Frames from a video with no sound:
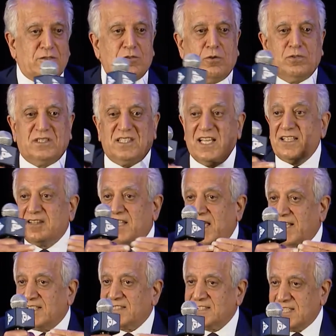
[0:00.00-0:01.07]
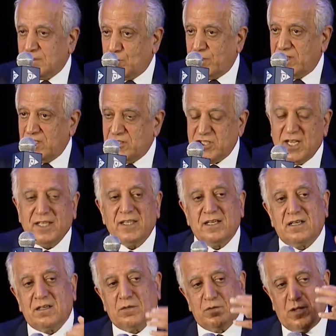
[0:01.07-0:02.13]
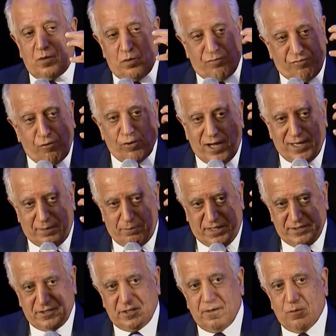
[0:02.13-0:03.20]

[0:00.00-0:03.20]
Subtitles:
so then they can sit with each other, there were 4 elements.